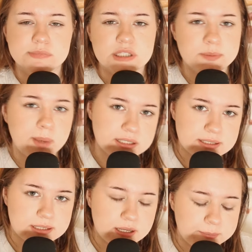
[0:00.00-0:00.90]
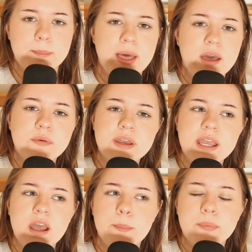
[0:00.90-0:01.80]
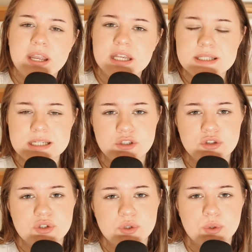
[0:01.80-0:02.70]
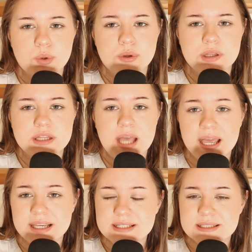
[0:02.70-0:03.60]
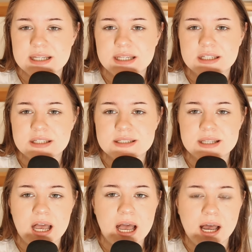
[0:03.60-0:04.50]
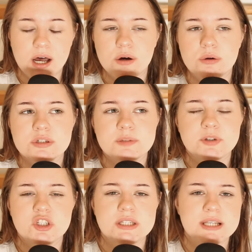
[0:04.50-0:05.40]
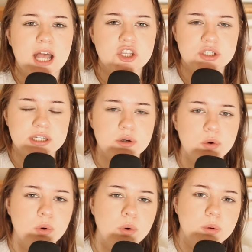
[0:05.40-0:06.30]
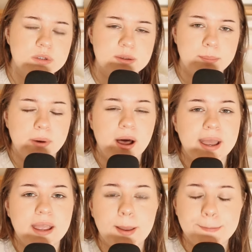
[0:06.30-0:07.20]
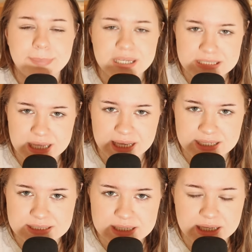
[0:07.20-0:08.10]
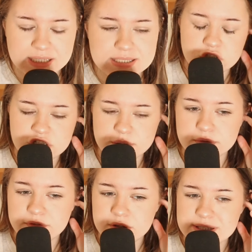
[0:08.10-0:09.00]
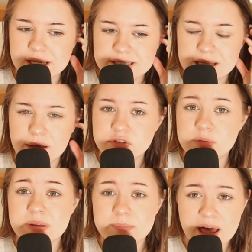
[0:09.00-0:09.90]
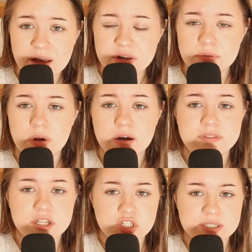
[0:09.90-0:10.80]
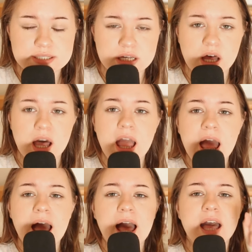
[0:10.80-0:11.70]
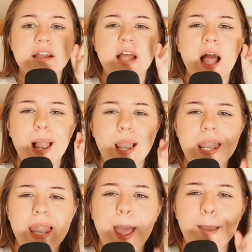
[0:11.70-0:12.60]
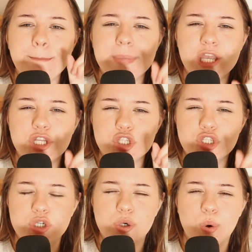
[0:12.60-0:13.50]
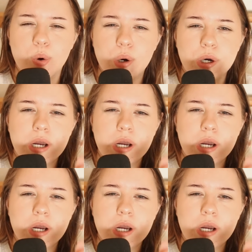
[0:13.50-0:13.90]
Spencer. Mary breaks into the Hastings house, but she's actually caught by Peter Hastings. She reveals herself to be Mary rather than Jessica. And let me talk